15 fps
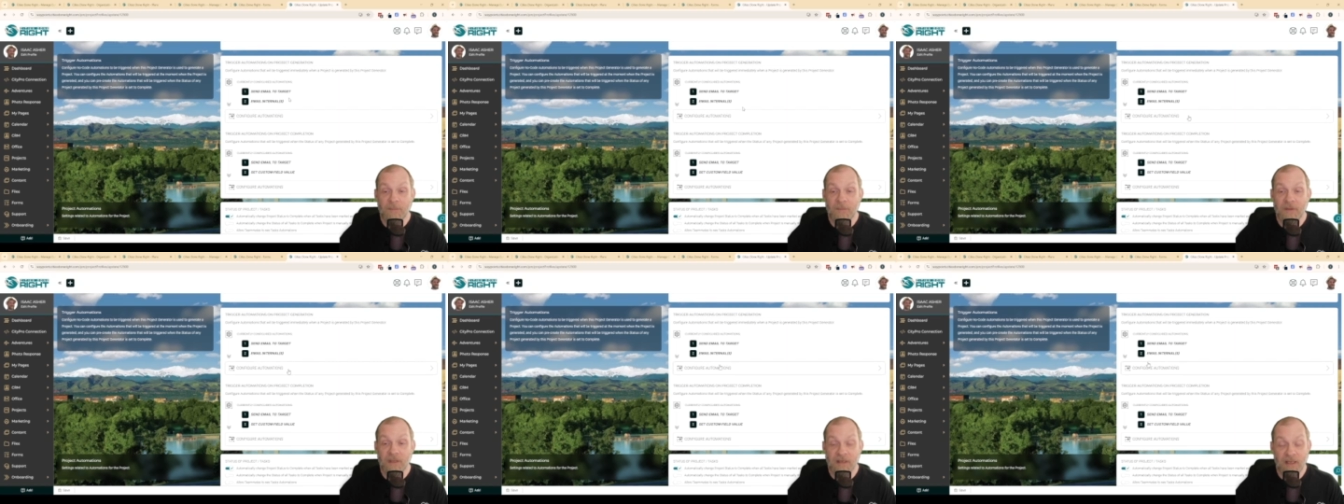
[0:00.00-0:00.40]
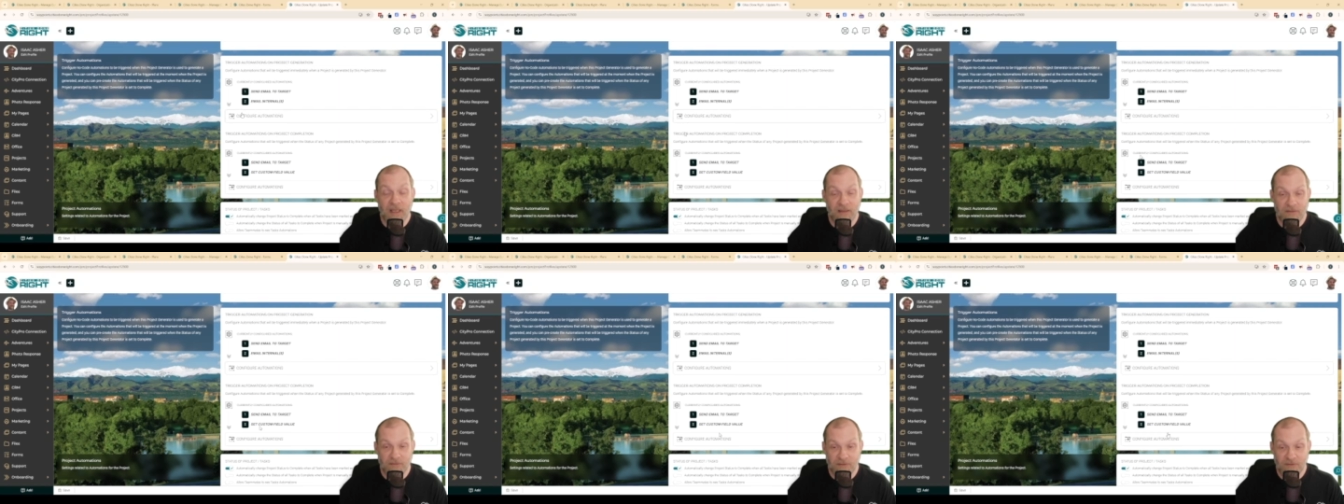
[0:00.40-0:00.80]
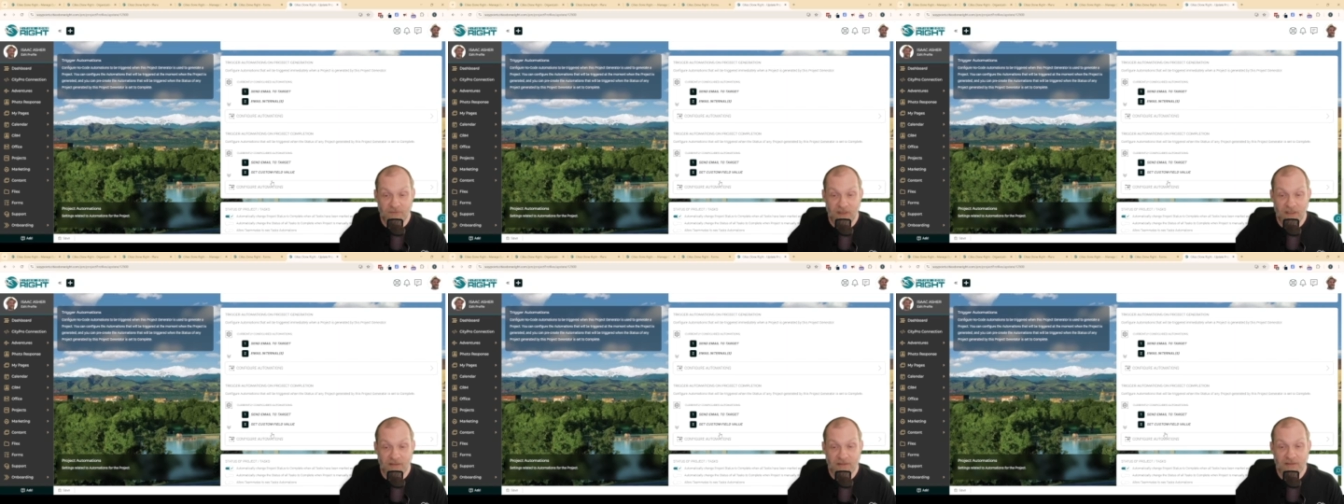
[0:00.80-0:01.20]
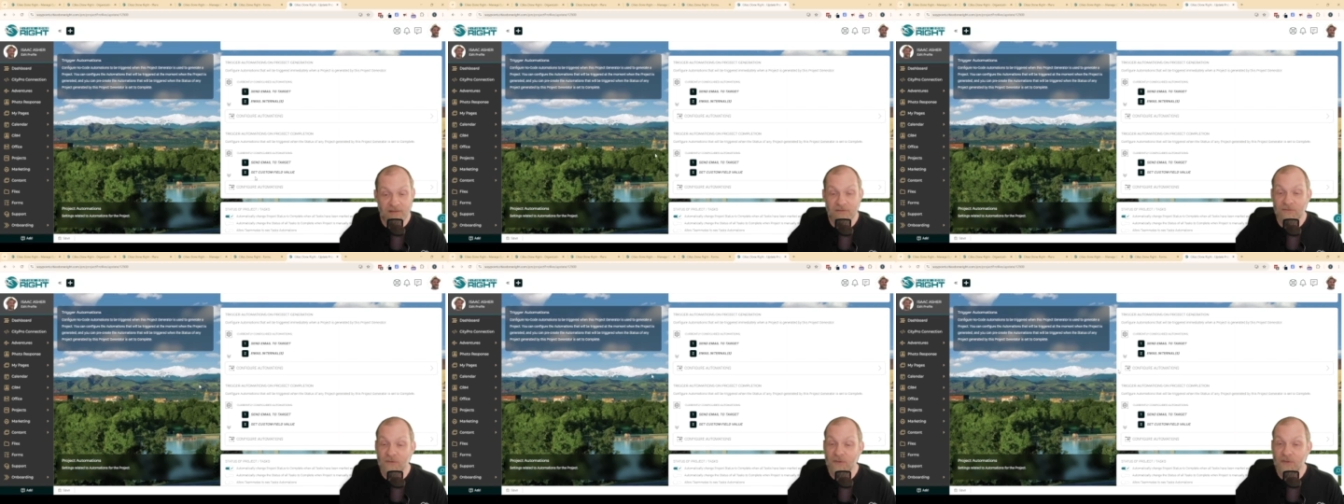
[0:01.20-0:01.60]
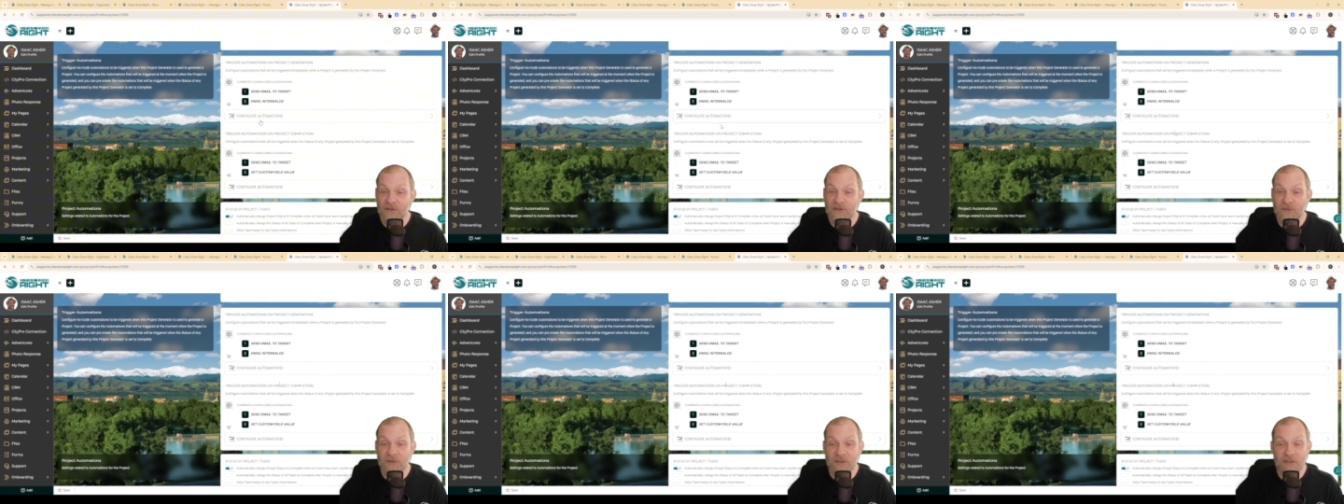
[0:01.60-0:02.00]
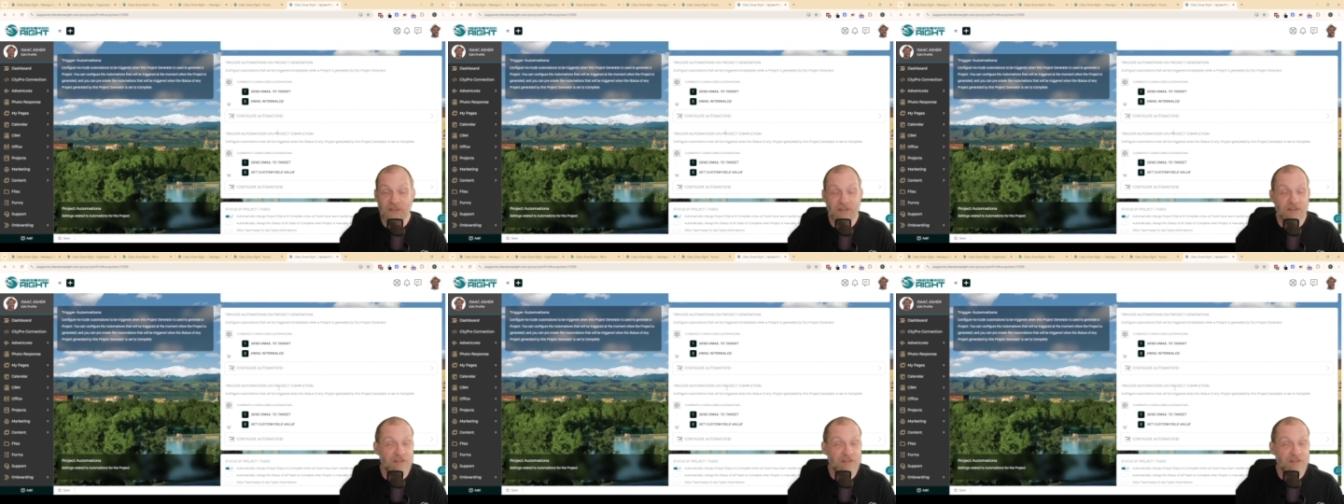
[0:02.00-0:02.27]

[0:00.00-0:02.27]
In either event, of course, it will look